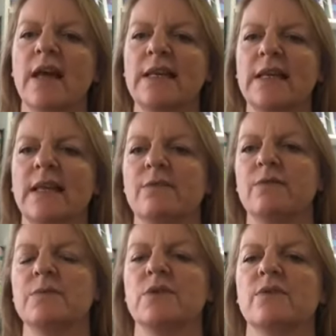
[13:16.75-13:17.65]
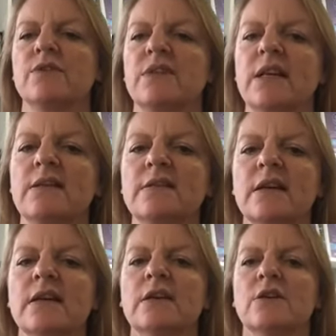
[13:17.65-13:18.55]
anything from sort of 6
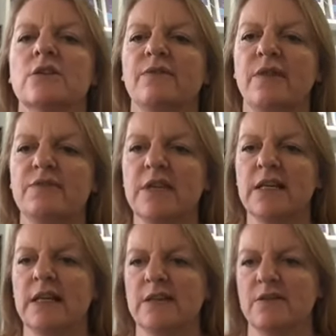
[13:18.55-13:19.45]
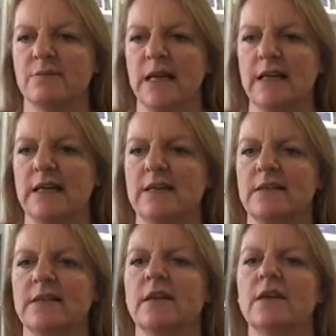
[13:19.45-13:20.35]
to 15 layers of
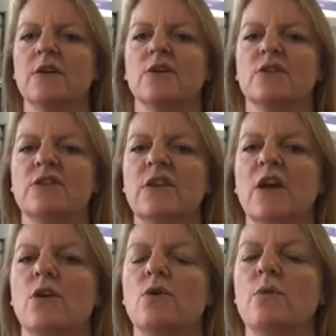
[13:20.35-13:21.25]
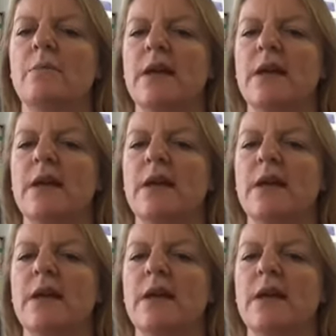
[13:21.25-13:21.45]
blankets. So make